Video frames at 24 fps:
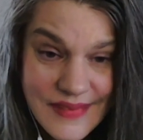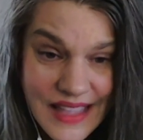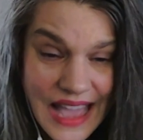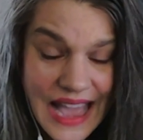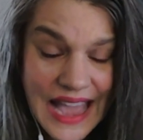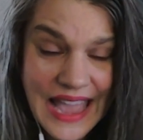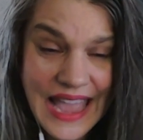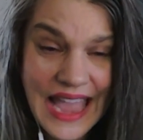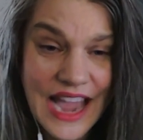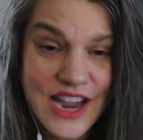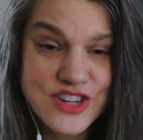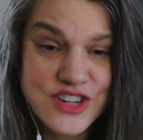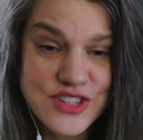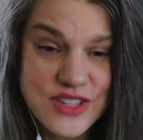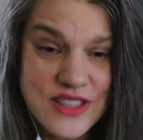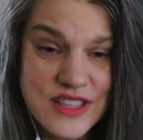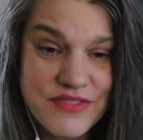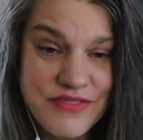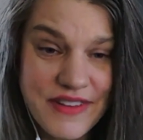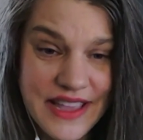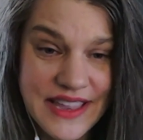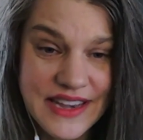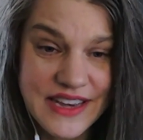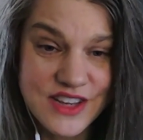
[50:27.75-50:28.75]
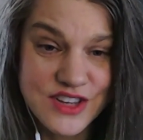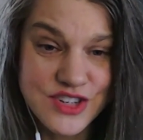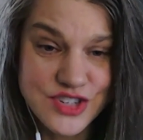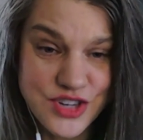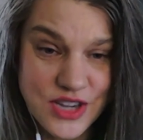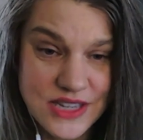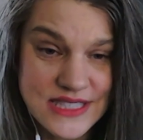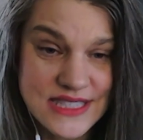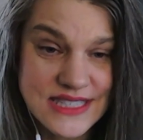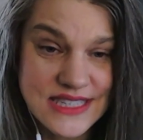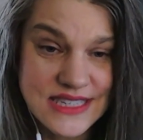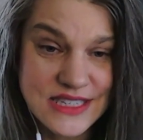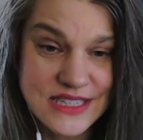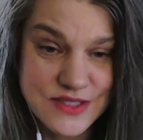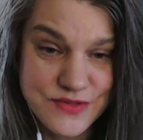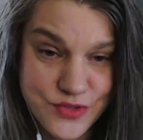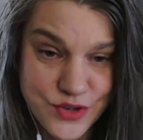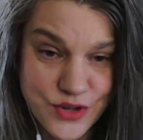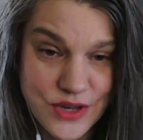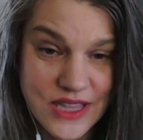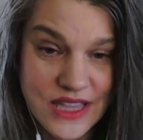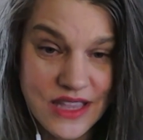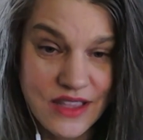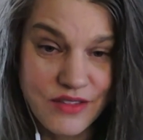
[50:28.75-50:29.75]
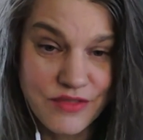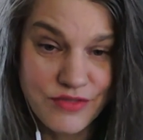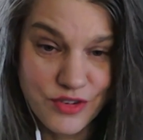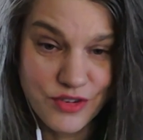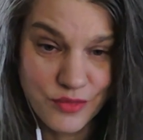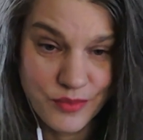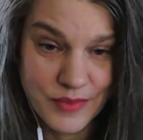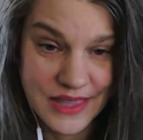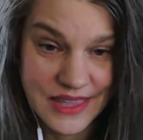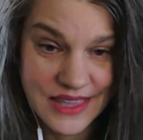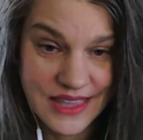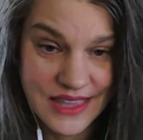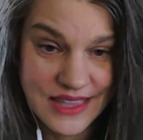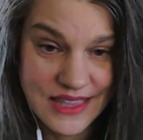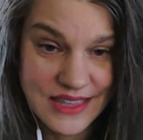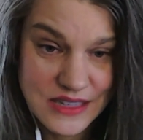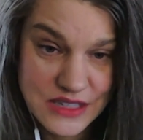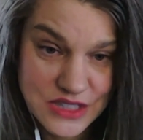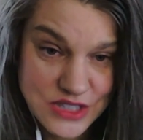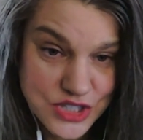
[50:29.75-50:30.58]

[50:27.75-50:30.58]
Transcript: I actually find it just as freeing for me